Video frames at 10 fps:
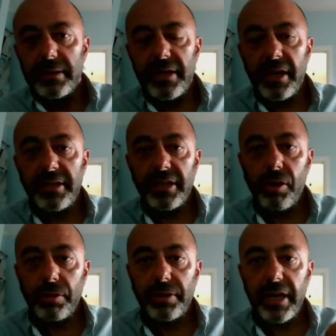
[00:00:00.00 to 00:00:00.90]
turning
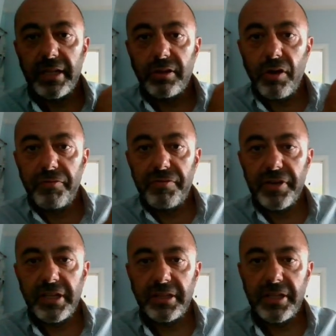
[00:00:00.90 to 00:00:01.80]
on and off
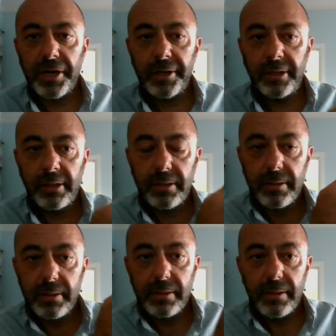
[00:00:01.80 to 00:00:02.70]
in turn,
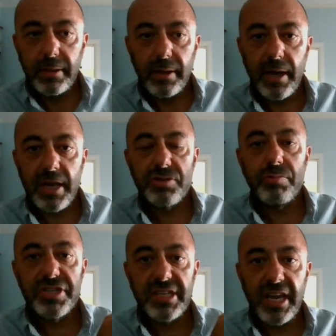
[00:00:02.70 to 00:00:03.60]
as
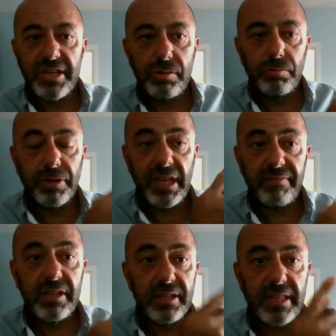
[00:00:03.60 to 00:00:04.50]
was scheduled
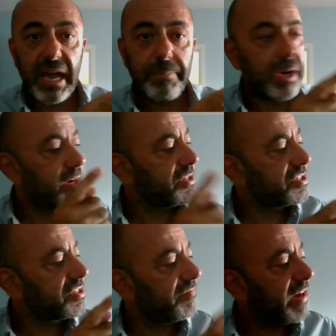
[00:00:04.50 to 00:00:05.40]
whenever the timer
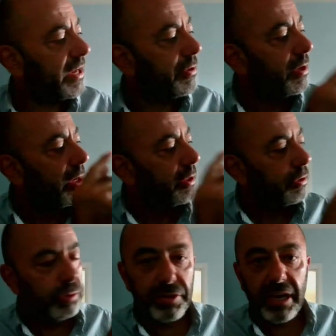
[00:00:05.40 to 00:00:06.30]
reaches the value
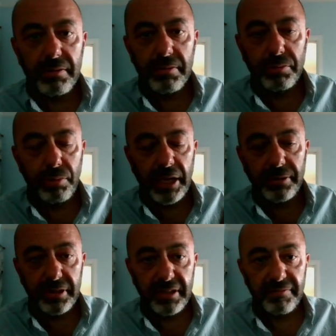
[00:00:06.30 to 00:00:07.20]

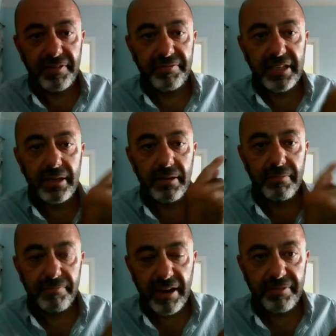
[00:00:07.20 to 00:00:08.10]
250,
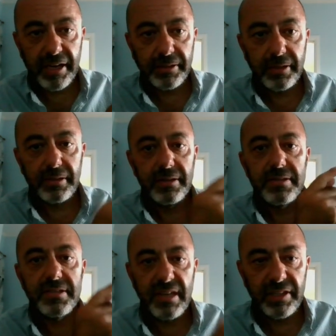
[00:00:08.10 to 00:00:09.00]
500,
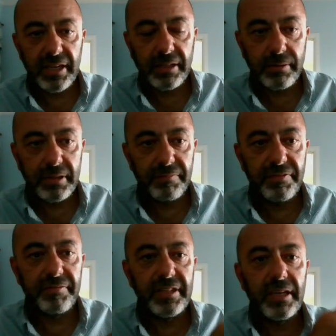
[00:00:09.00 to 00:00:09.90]

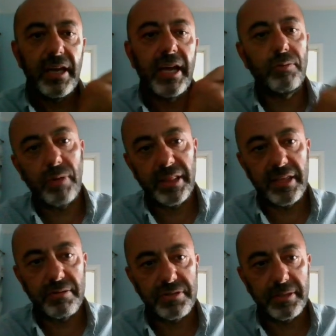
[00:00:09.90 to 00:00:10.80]
750, and
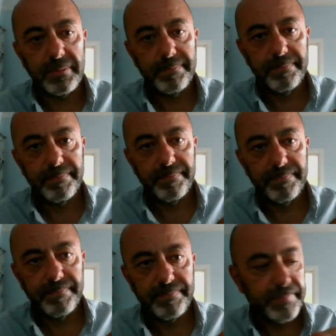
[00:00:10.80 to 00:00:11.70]
1000.
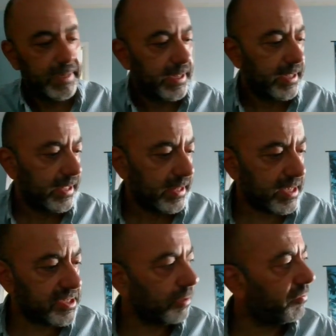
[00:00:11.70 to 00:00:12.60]

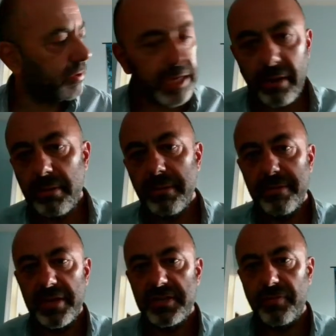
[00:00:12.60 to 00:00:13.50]
That's all for now.
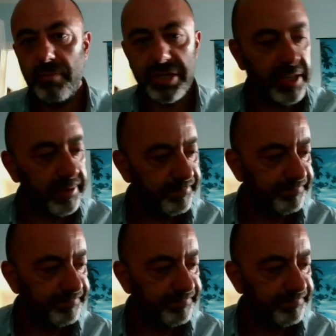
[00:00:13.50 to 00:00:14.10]
Thanks for watching.